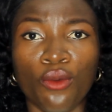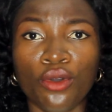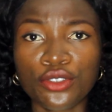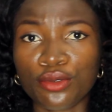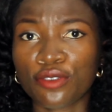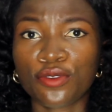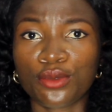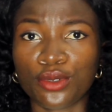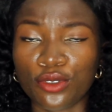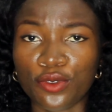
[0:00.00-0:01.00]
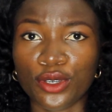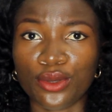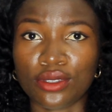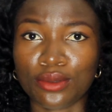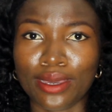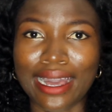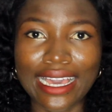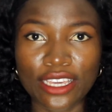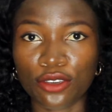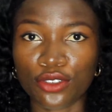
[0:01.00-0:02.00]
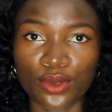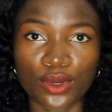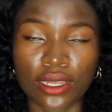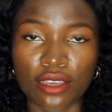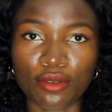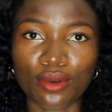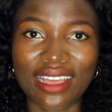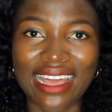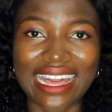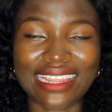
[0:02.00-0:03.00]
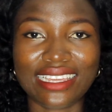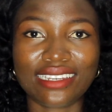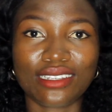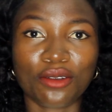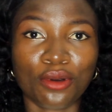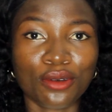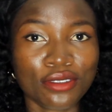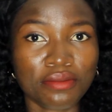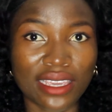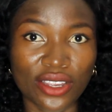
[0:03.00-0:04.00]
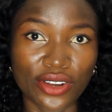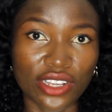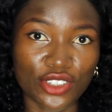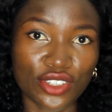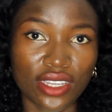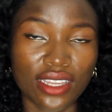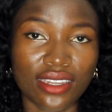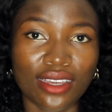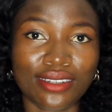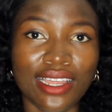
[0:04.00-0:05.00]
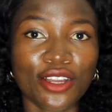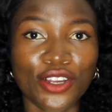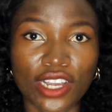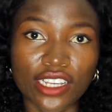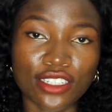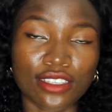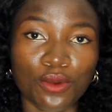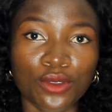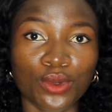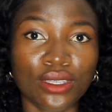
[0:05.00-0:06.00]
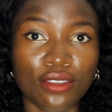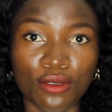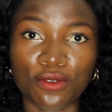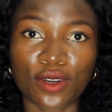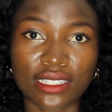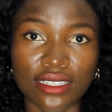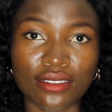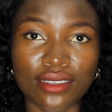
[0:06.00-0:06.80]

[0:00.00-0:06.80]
What sugary food will do for you, it will hike your sugar level, and then there will also be a crash. Now that crash is what will give you fatigue.